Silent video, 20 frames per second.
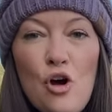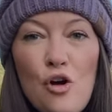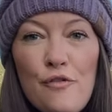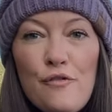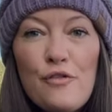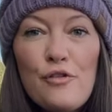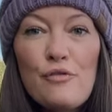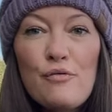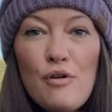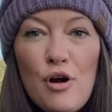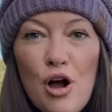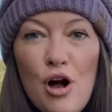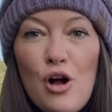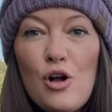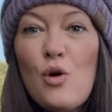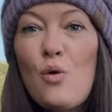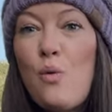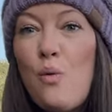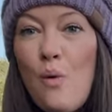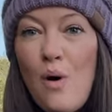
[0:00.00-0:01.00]
overall
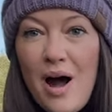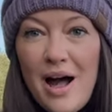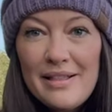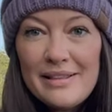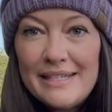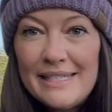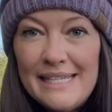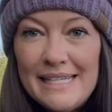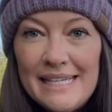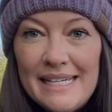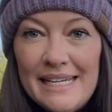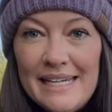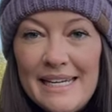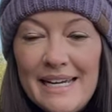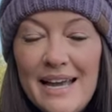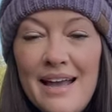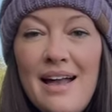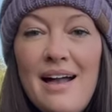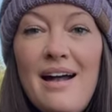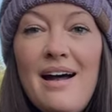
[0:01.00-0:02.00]
quality